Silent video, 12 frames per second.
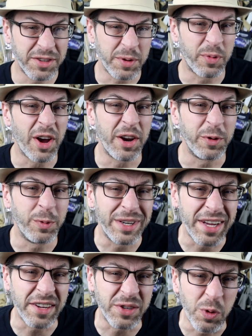is a product we
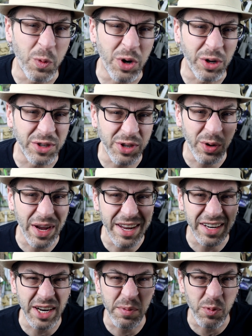test at work, so I
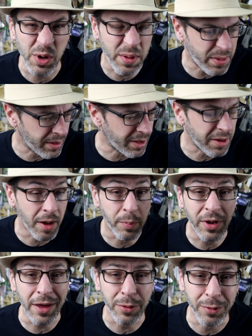ended up with a
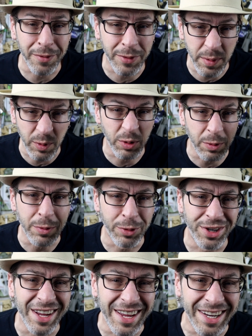plethora of them when we
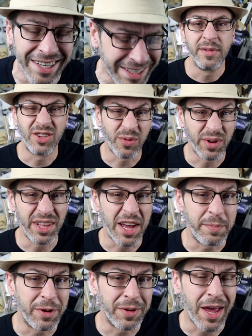were done. So really,
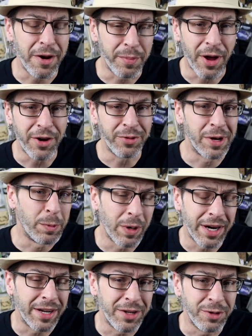I've been kind of pondering
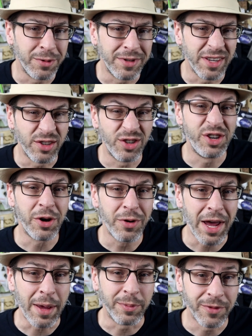what I could use these gel
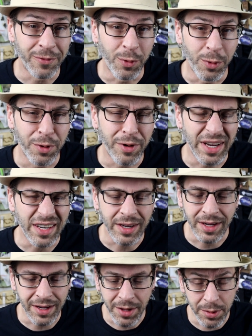caps for,
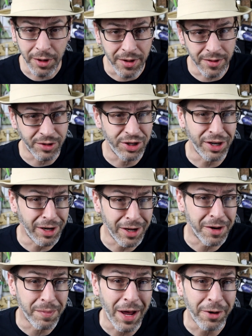and thought of the Genie
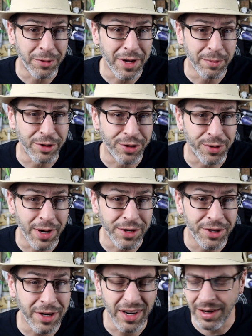in a bottle
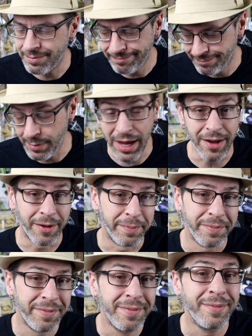demonstration, and man,
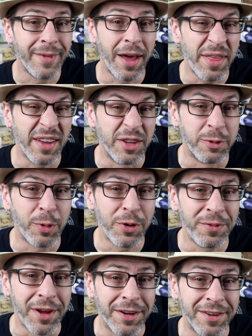I think it's
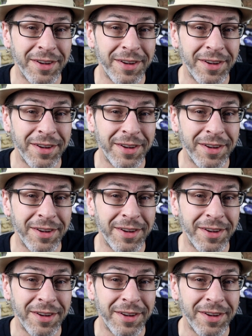perfect.